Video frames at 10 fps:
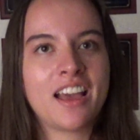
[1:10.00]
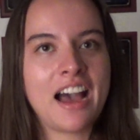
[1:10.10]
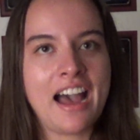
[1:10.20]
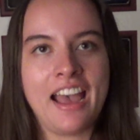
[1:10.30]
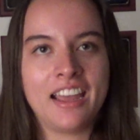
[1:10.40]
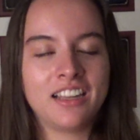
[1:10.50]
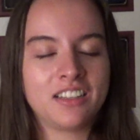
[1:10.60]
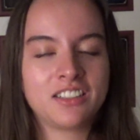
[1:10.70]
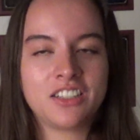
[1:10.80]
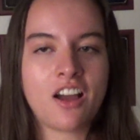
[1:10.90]
I
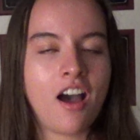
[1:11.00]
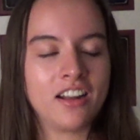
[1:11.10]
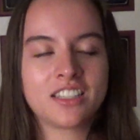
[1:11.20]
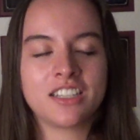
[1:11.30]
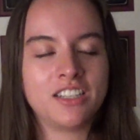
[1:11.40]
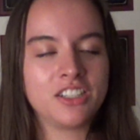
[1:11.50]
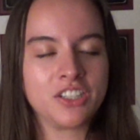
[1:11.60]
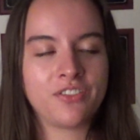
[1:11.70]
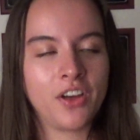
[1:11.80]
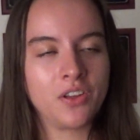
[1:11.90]
honestly
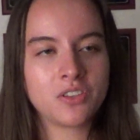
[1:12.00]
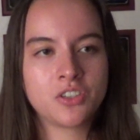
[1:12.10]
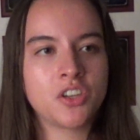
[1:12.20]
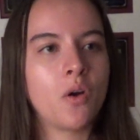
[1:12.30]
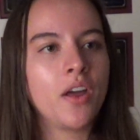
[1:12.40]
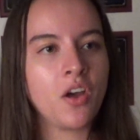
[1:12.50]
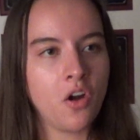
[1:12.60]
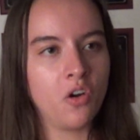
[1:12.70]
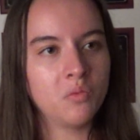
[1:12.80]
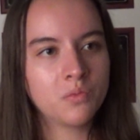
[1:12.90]
just felt so at
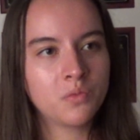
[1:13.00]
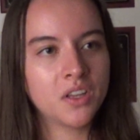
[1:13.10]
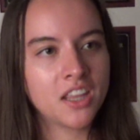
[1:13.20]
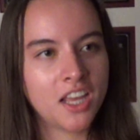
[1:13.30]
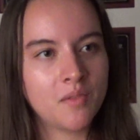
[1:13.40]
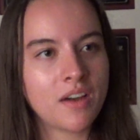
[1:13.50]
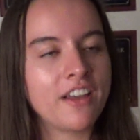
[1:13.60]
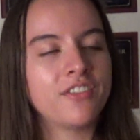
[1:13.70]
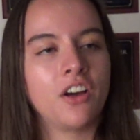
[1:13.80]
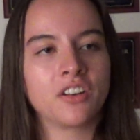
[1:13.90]
home with him. I
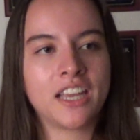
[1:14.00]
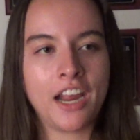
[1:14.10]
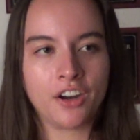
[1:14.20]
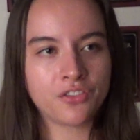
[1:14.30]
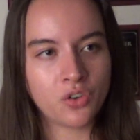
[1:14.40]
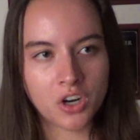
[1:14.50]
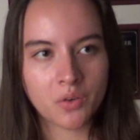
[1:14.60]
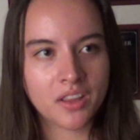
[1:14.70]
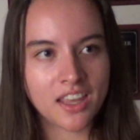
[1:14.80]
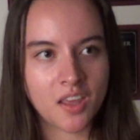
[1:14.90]
felt cared for
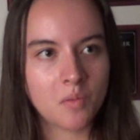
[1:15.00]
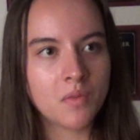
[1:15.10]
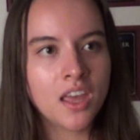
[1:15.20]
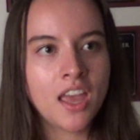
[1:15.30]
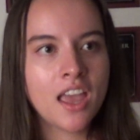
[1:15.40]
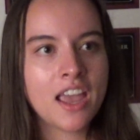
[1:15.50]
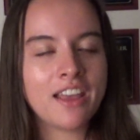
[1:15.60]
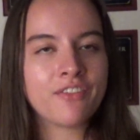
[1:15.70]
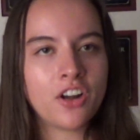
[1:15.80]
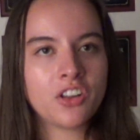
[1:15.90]
with him.
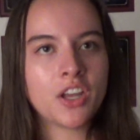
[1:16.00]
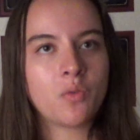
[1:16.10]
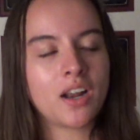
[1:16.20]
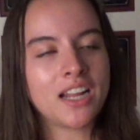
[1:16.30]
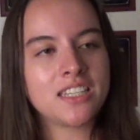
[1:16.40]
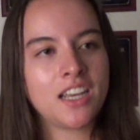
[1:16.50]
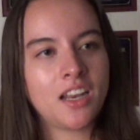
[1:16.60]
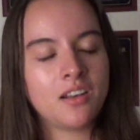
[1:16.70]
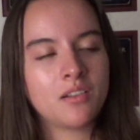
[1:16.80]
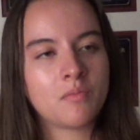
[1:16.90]
It felt like when I
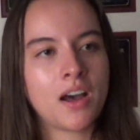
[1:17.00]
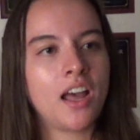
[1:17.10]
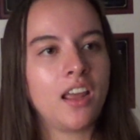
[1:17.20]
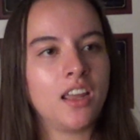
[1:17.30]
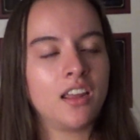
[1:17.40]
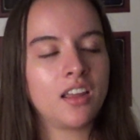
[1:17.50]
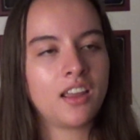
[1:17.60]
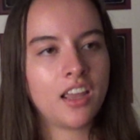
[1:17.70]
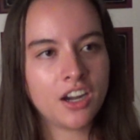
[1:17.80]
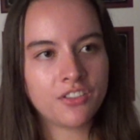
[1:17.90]
did my
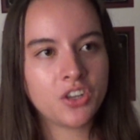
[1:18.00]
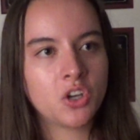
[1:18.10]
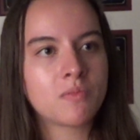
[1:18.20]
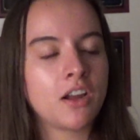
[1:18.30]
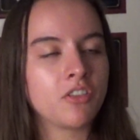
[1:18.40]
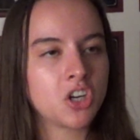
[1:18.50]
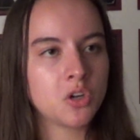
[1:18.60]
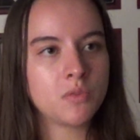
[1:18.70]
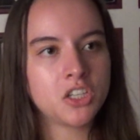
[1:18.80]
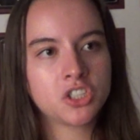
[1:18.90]
interview and my
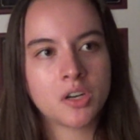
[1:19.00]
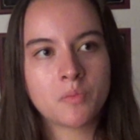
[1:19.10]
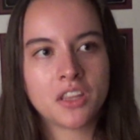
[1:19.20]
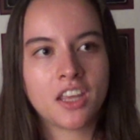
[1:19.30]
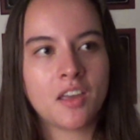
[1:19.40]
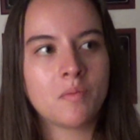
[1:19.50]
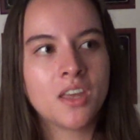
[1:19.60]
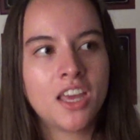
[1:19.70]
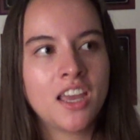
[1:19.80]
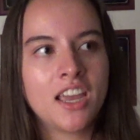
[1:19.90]
recruitment trip with
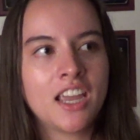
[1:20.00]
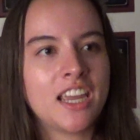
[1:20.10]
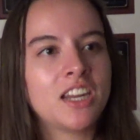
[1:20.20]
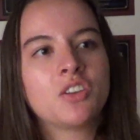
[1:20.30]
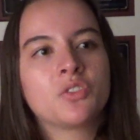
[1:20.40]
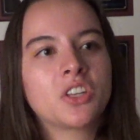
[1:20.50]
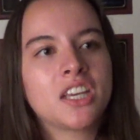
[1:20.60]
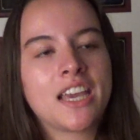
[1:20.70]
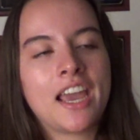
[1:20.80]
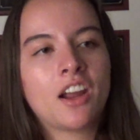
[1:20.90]
him, he didn't really
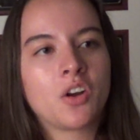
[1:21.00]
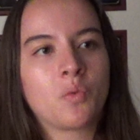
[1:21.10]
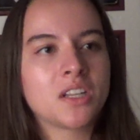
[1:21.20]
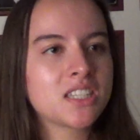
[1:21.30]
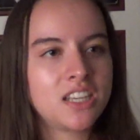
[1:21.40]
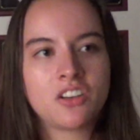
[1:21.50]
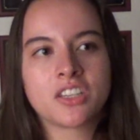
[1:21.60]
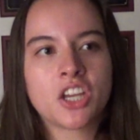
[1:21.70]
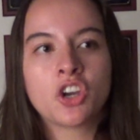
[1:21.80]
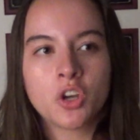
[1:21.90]
care what skills
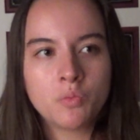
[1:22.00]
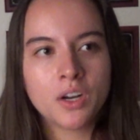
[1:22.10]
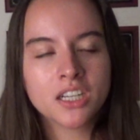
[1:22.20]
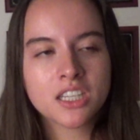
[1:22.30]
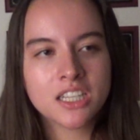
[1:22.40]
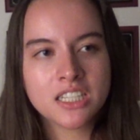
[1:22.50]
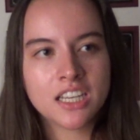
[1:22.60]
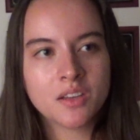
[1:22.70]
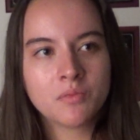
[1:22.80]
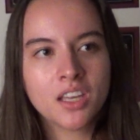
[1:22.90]
I could bring to the
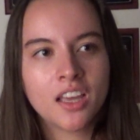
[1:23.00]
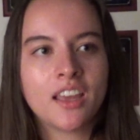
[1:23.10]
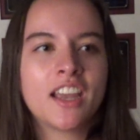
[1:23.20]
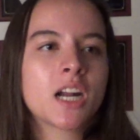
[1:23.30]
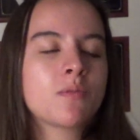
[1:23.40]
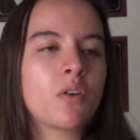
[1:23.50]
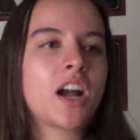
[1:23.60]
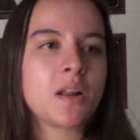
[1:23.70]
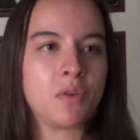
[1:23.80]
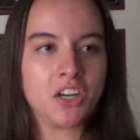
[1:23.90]
team. He cared about what
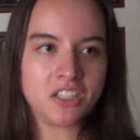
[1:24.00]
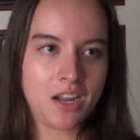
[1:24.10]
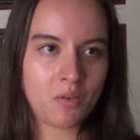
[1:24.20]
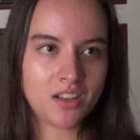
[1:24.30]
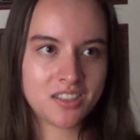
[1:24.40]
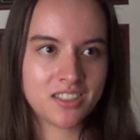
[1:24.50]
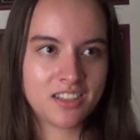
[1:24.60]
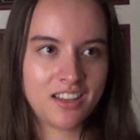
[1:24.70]
kind of person I was.